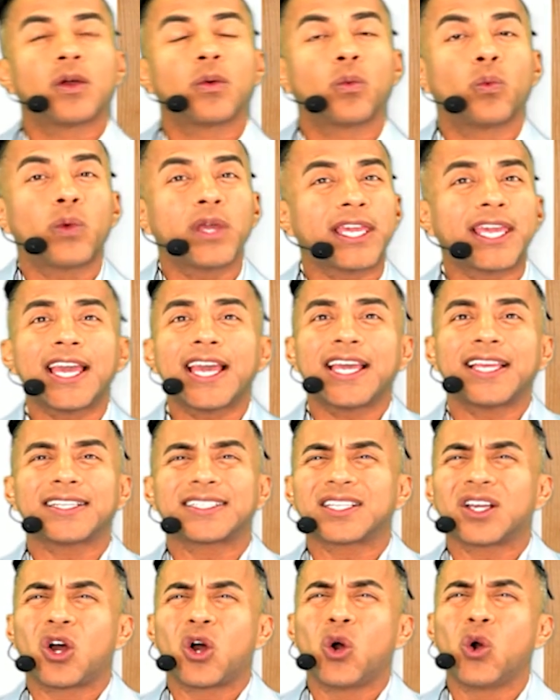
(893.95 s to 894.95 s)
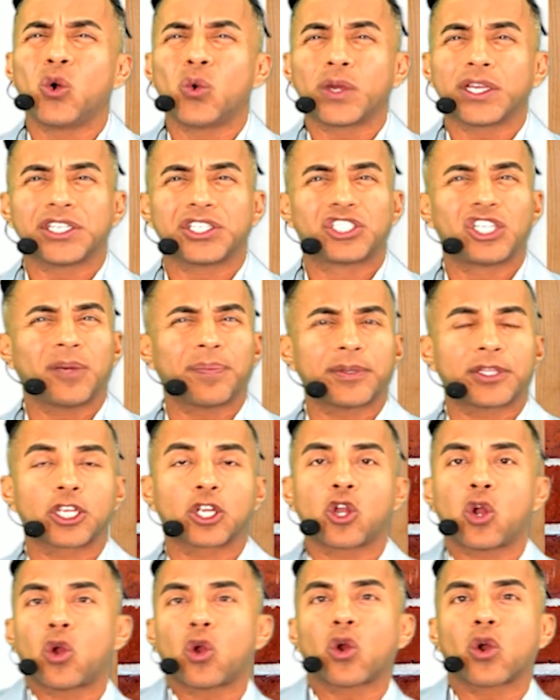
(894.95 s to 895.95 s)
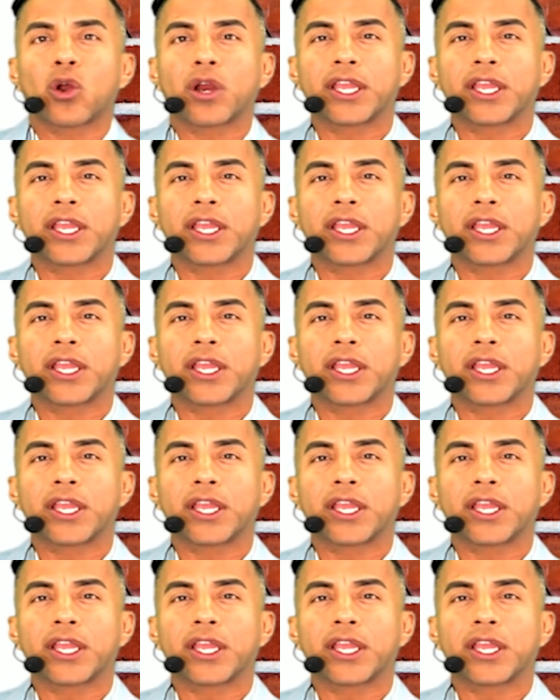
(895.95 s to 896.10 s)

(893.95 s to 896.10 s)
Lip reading: we can't always jump in the car